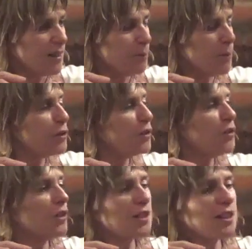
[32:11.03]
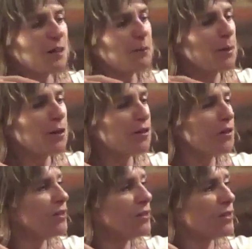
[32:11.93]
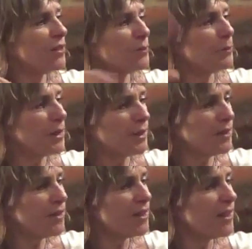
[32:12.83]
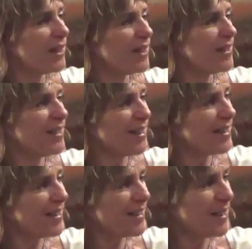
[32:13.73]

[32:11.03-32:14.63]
But you're going to get burned to pieces. You're going to get like...